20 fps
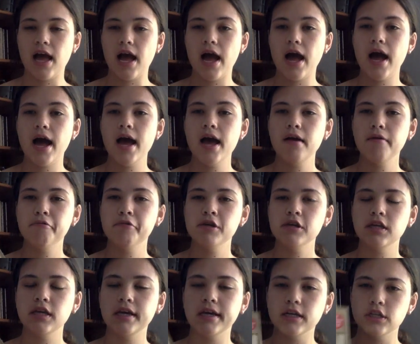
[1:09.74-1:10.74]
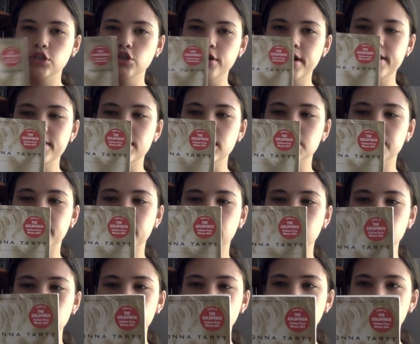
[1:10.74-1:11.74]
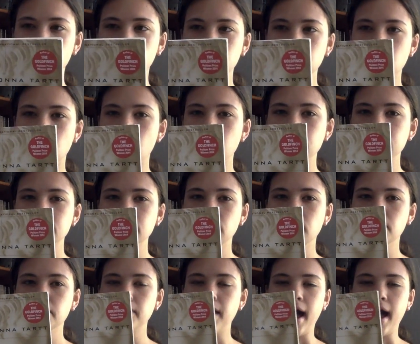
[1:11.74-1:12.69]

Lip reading: I really enjoyed this book. This book was awesome.